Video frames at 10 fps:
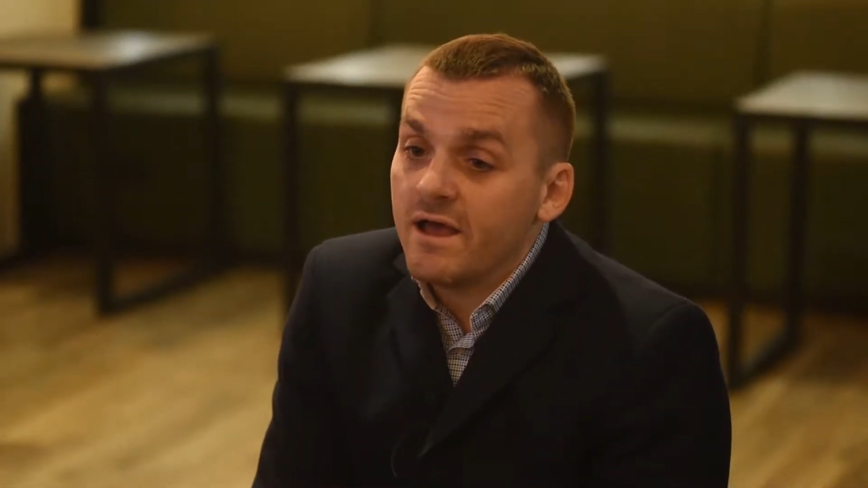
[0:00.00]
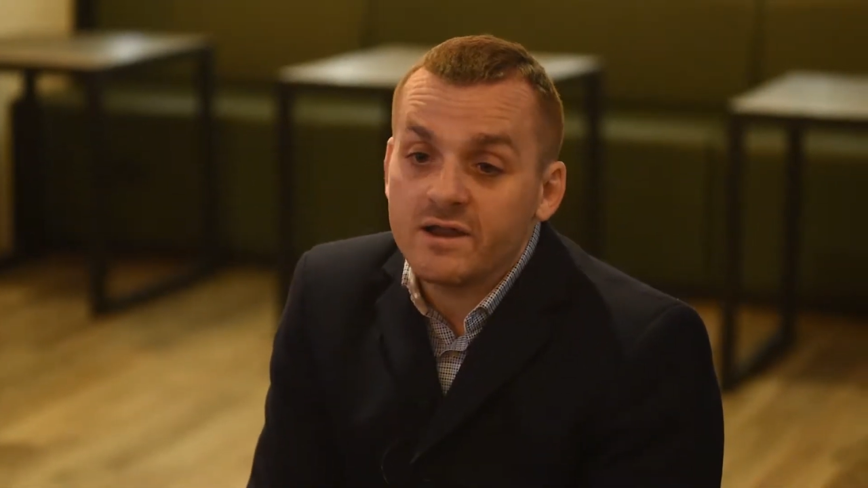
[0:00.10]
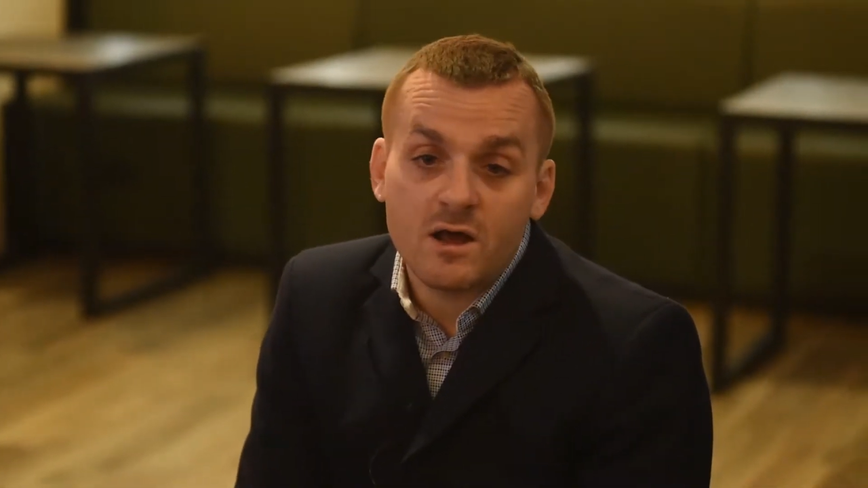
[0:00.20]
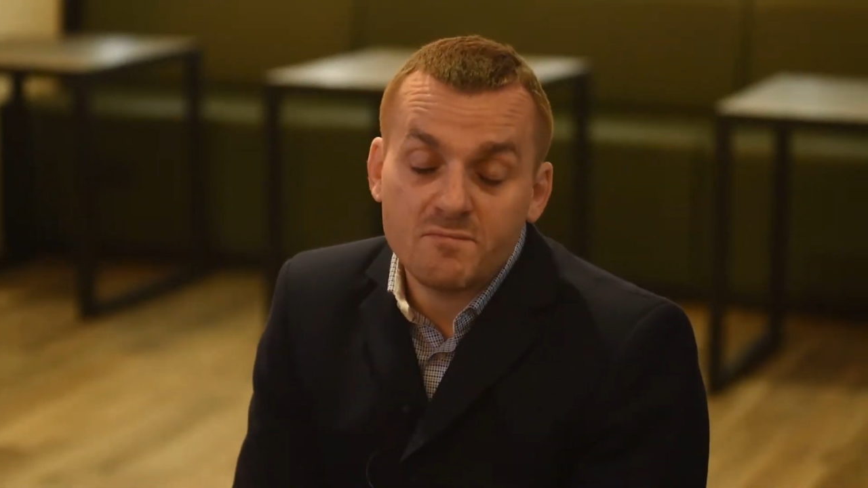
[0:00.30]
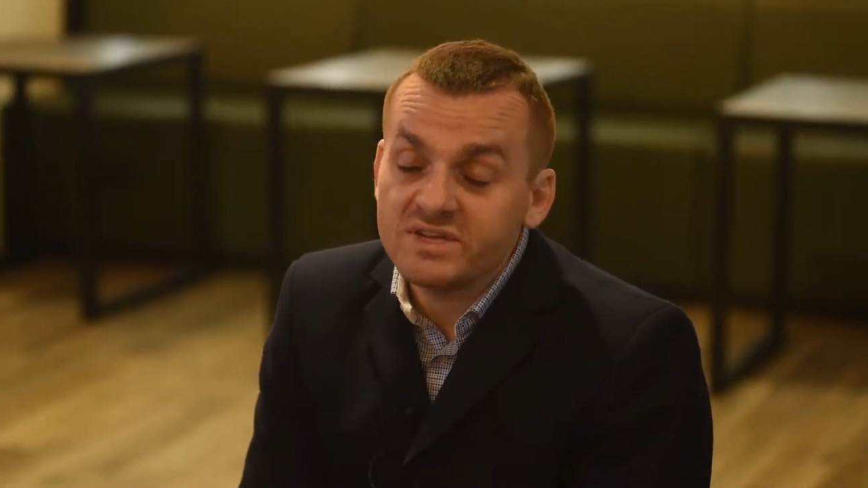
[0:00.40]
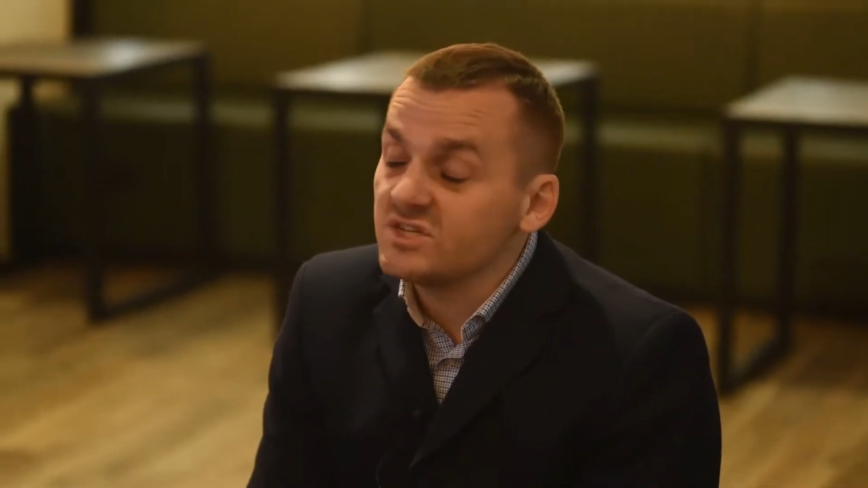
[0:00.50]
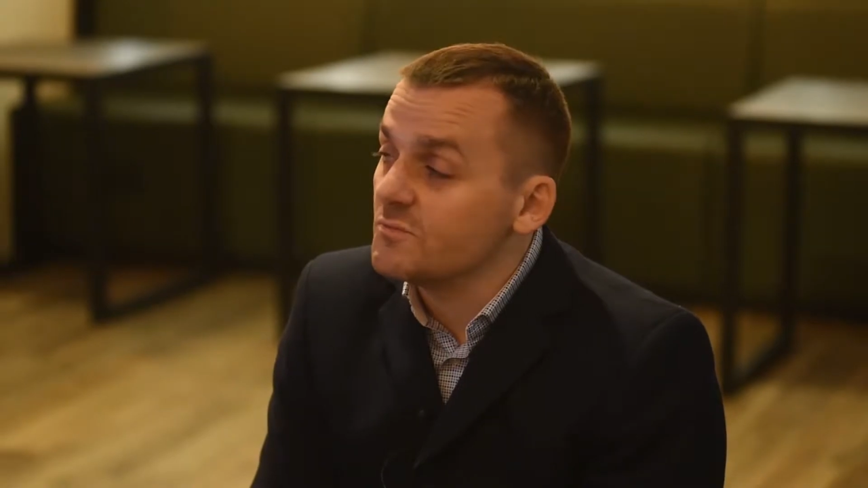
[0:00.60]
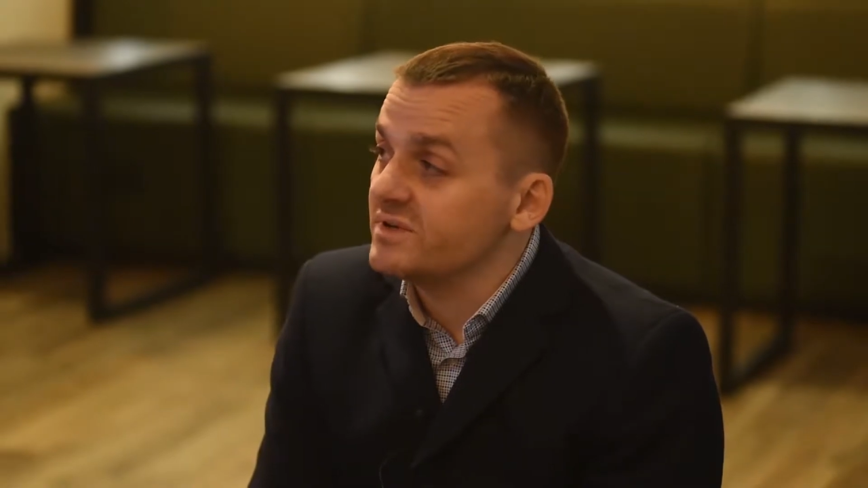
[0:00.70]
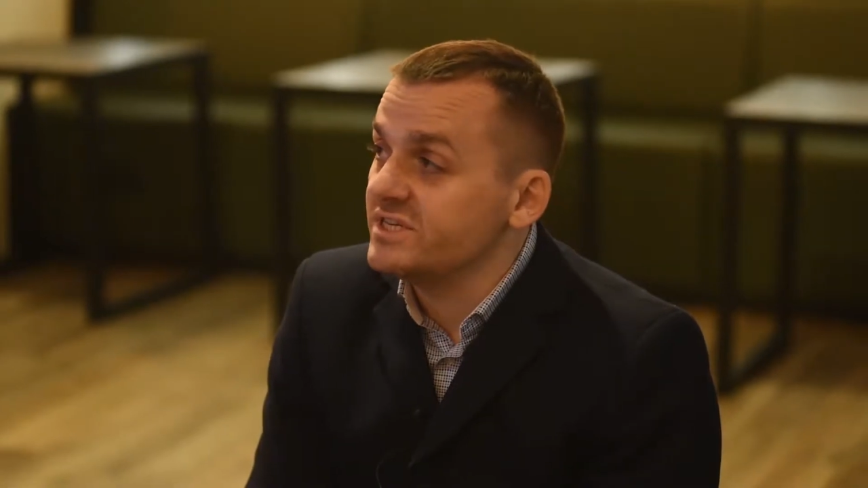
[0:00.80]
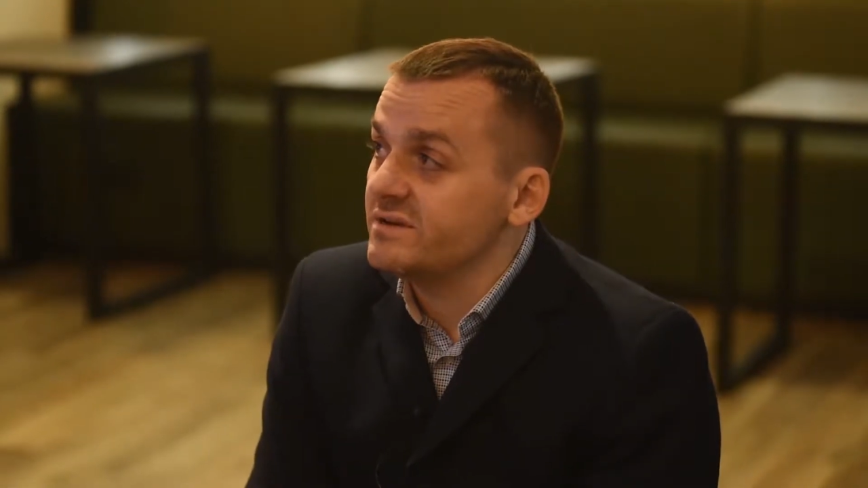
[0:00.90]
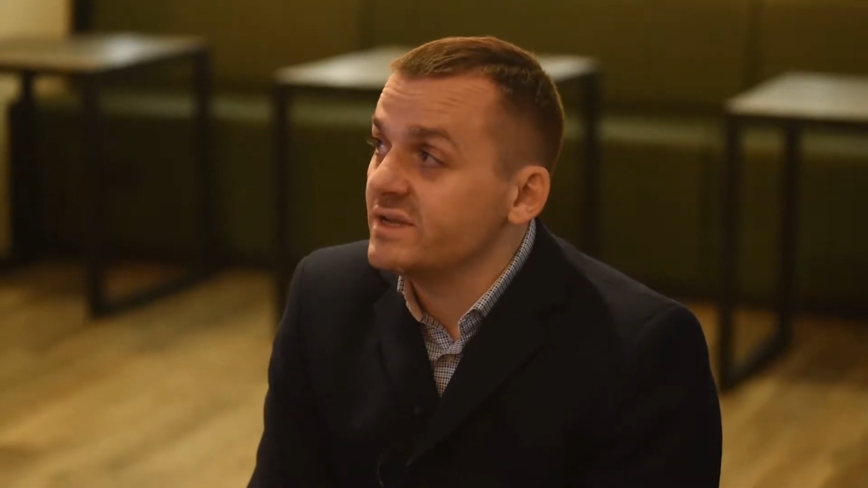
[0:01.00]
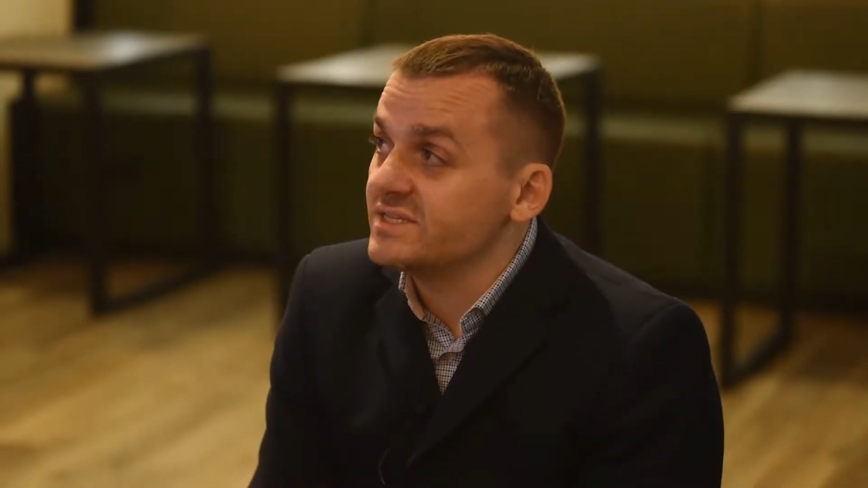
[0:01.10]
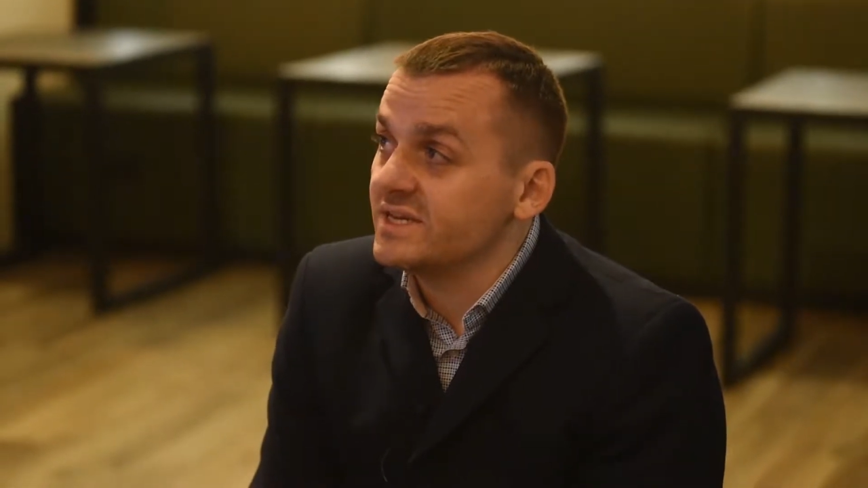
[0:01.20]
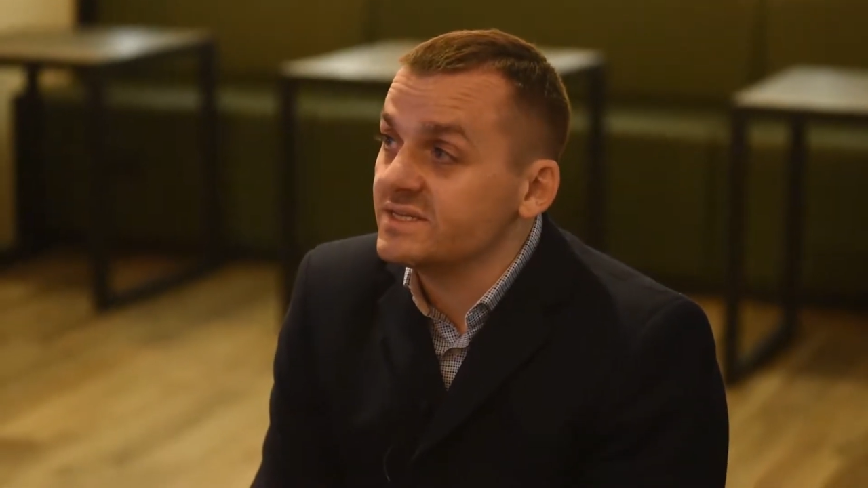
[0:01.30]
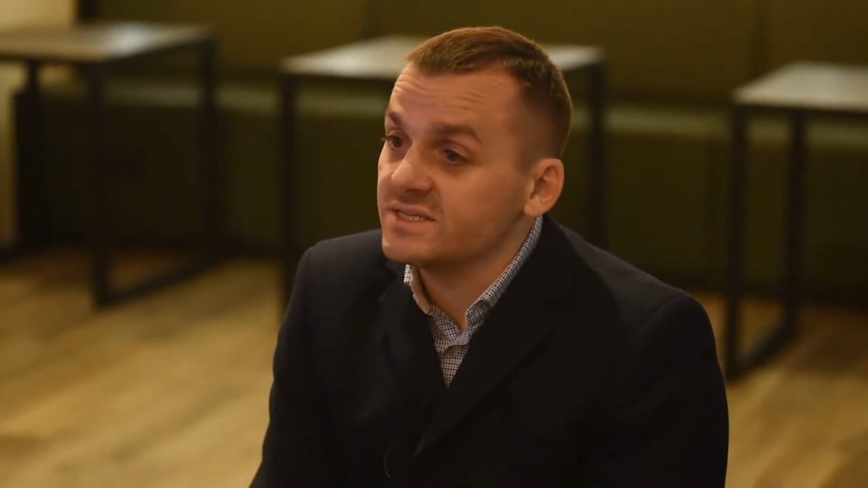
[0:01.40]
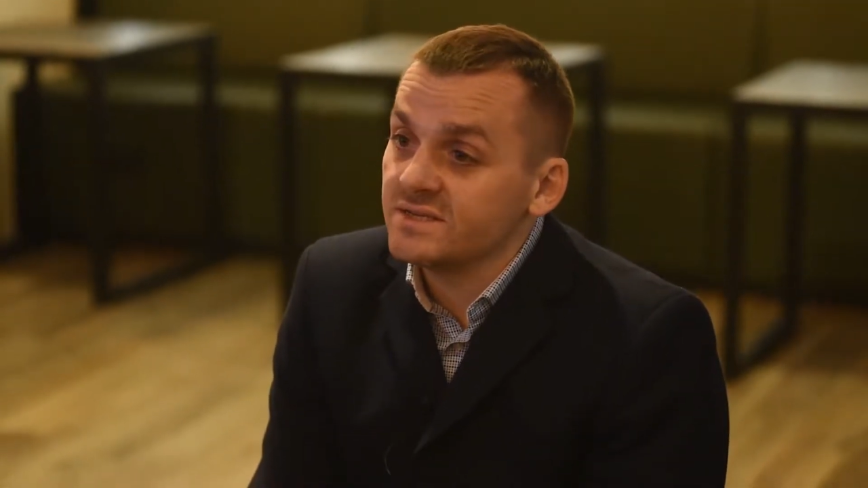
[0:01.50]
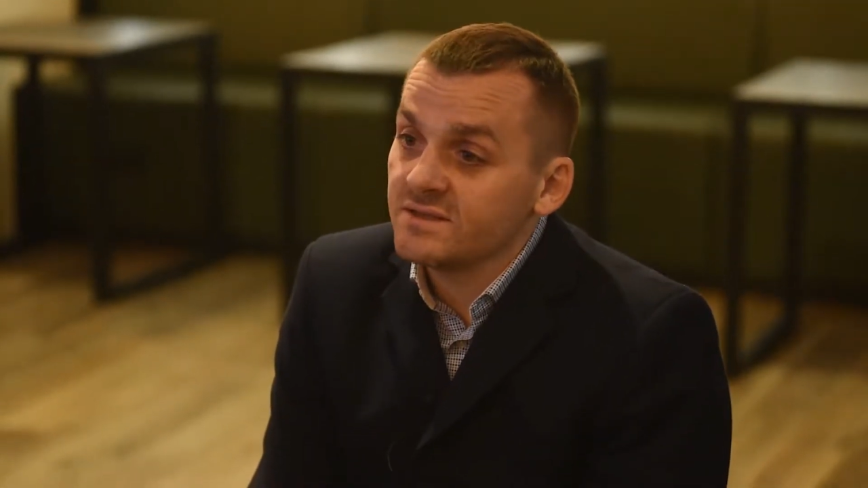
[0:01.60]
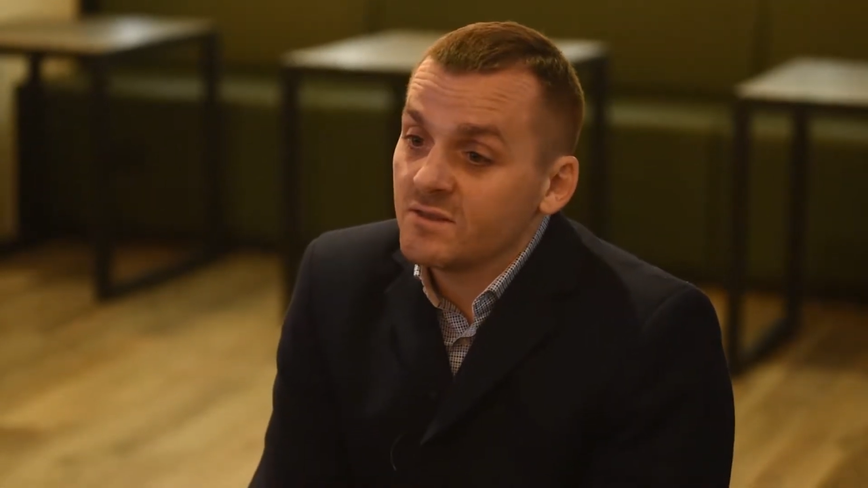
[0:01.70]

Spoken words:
and I missed opportunities.